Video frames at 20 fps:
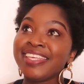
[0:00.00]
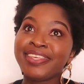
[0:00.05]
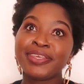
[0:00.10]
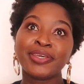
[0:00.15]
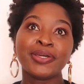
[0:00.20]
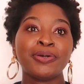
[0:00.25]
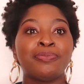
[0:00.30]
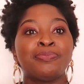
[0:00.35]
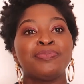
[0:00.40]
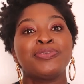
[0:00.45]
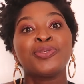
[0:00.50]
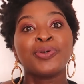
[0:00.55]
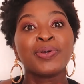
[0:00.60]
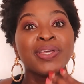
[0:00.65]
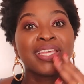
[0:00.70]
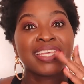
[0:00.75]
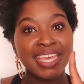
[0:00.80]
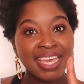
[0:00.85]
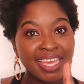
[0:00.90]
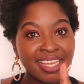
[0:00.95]
Yup. So
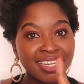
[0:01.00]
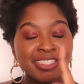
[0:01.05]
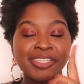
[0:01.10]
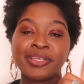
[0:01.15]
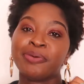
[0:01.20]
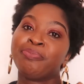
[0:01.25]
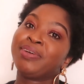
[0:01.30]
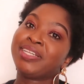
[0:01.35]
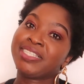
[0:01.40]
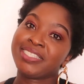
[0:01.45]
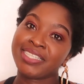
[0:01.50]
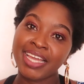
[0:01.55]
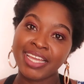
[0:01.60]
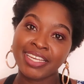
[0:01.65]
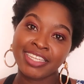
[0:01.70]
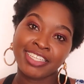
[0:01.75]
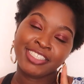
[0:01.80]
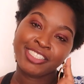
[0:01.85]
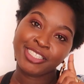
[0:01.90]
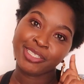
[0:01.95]
get
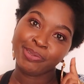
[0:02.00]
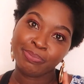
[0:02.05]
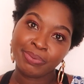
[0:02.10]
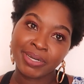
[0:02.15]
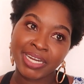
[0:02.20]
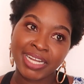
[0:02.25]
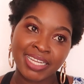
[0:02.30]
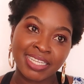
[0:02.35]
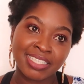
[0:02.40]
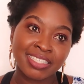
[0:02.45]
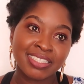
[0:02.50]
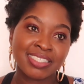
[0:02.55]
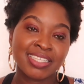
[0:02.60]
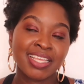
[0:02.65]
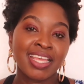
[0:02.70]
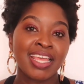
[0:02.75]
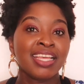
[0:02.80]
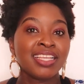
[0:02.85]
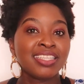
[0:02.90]
maternity pads